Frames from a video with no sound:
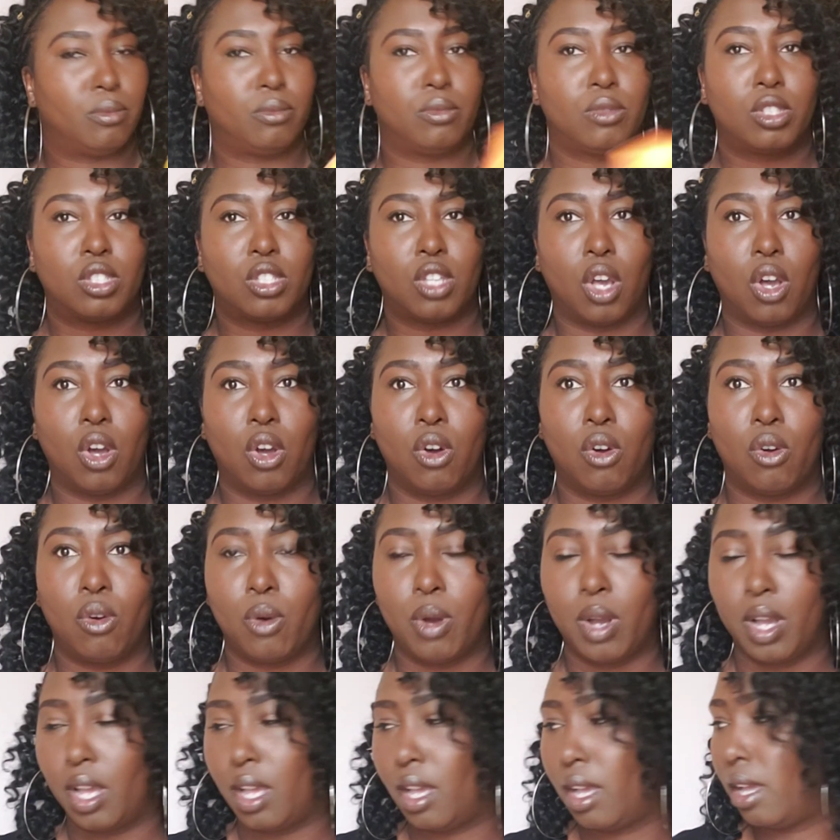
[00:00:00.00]

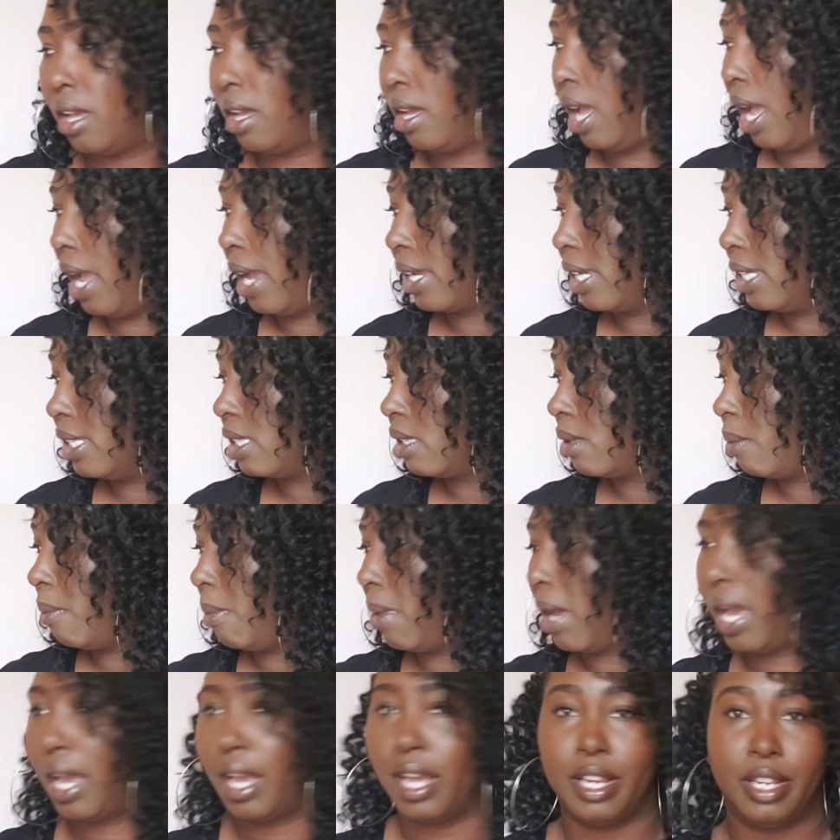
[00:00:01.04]
So I guess
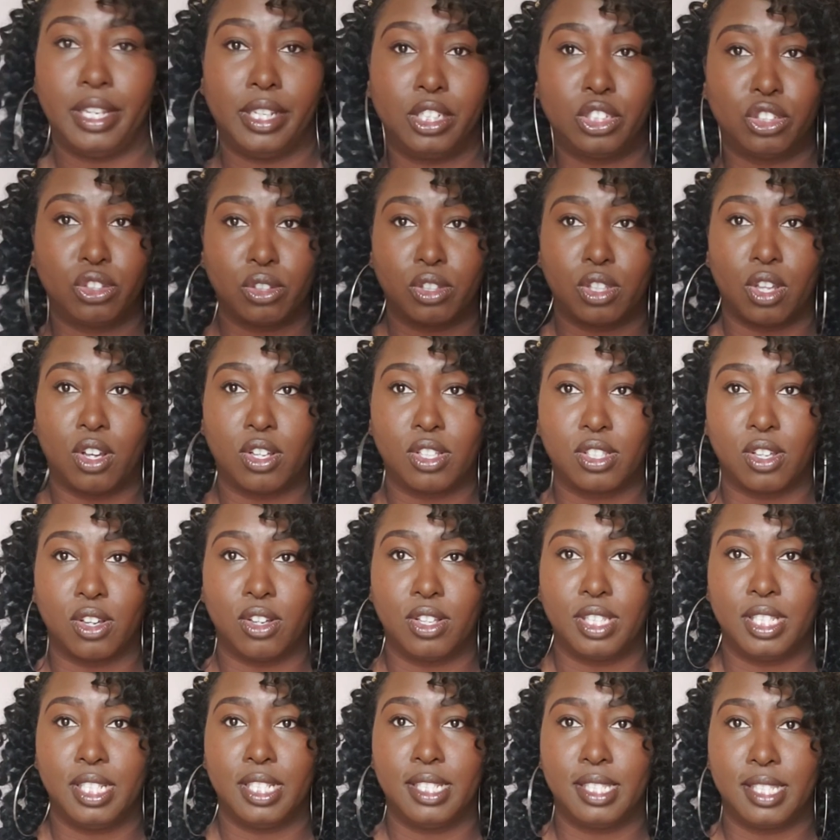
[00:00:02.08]
my initial thoughts
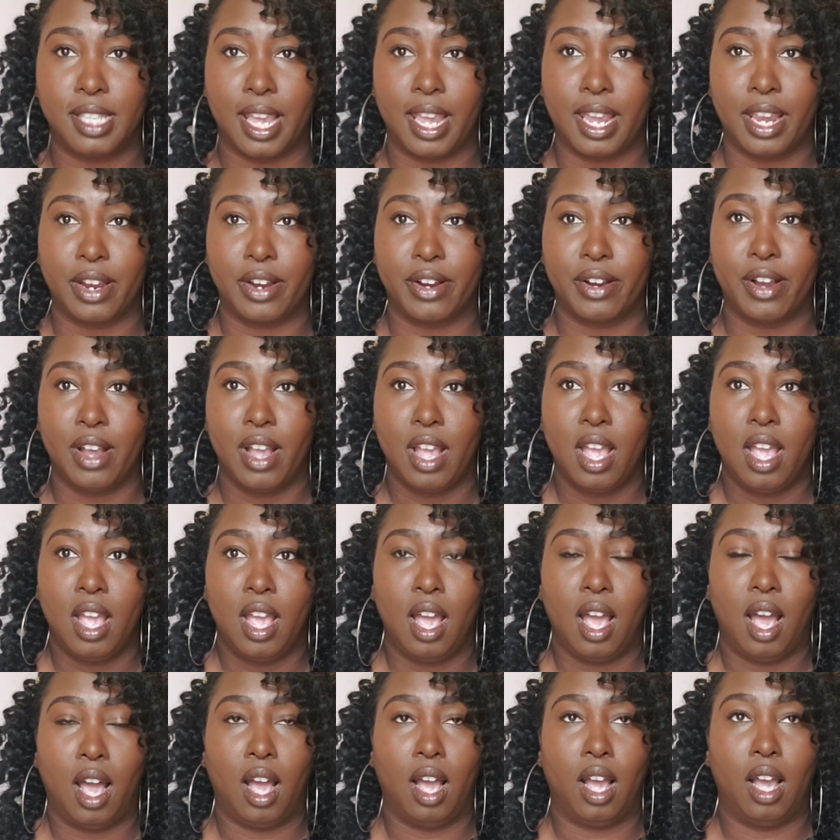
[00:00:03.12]
on this hair,
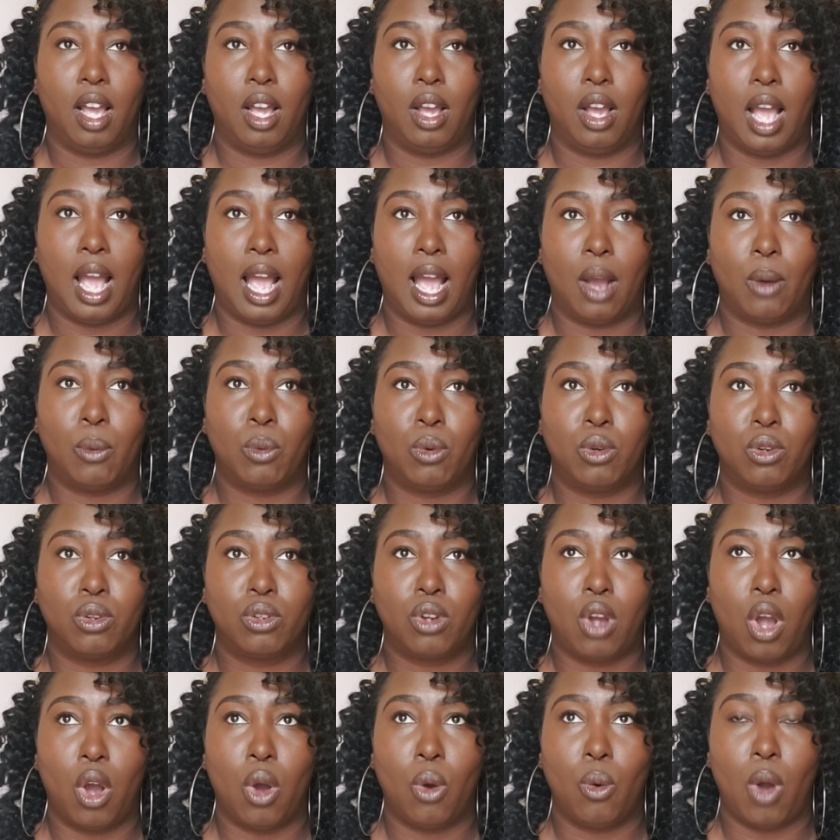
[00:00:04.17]
I will
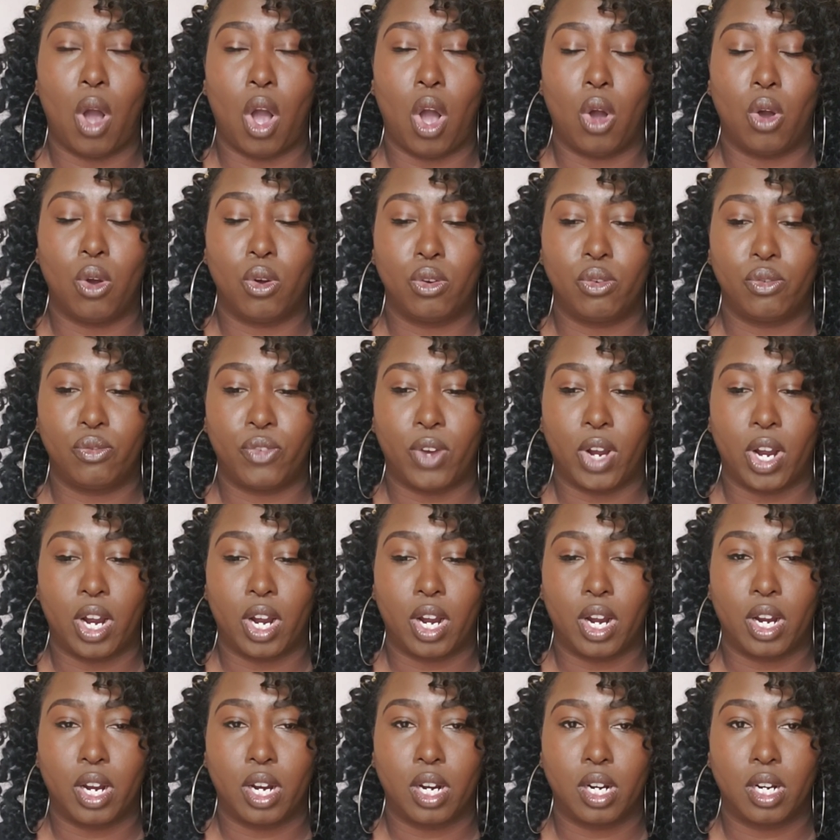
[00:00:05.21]
go
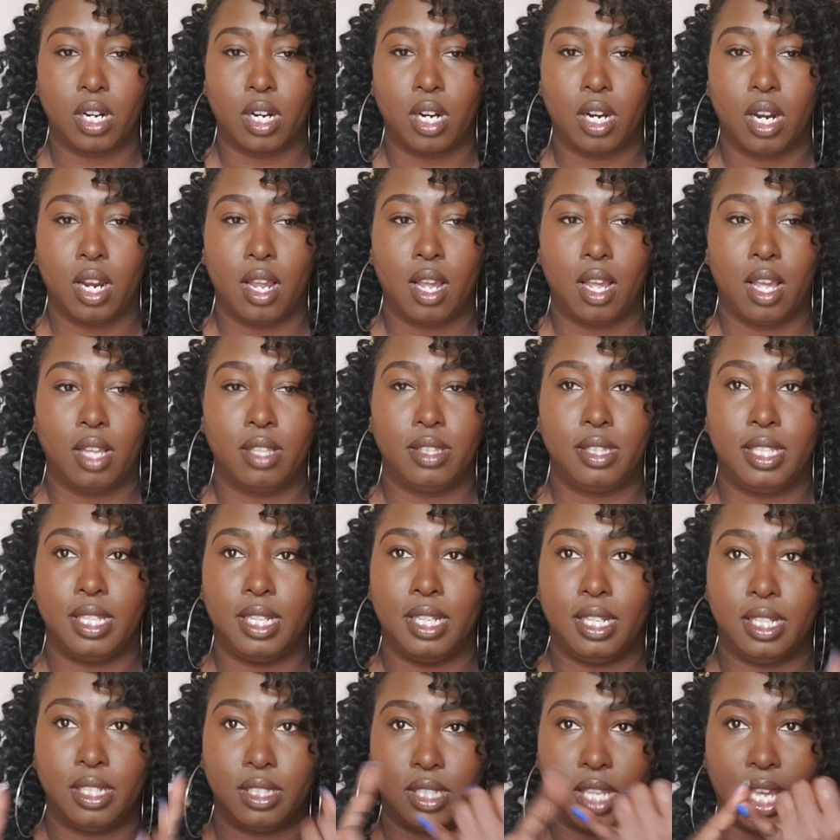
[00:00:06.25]
over
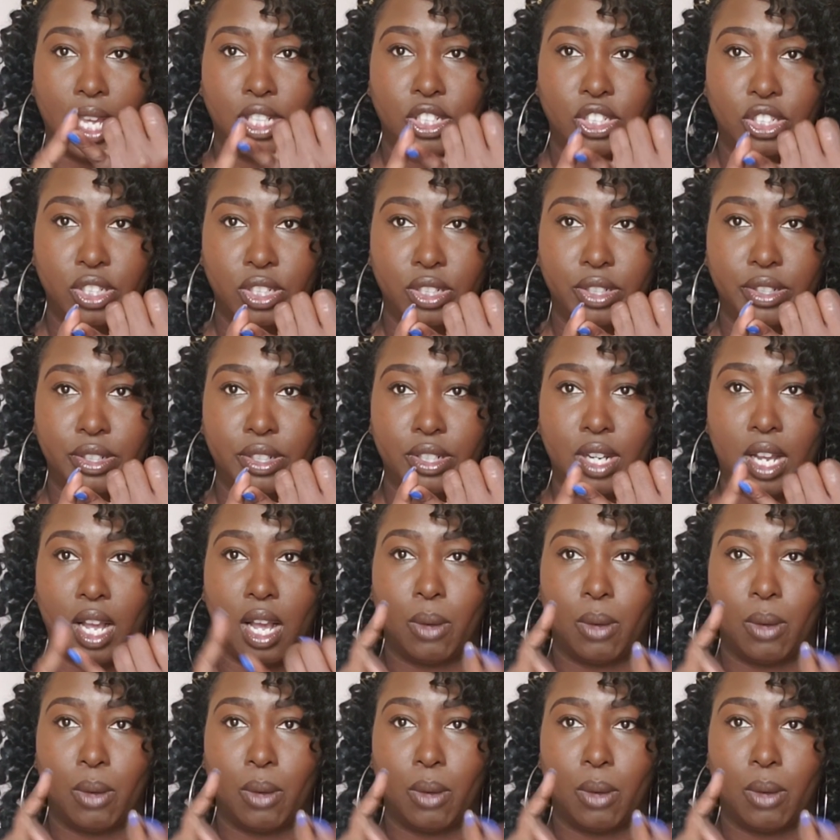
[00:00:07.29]
the texture.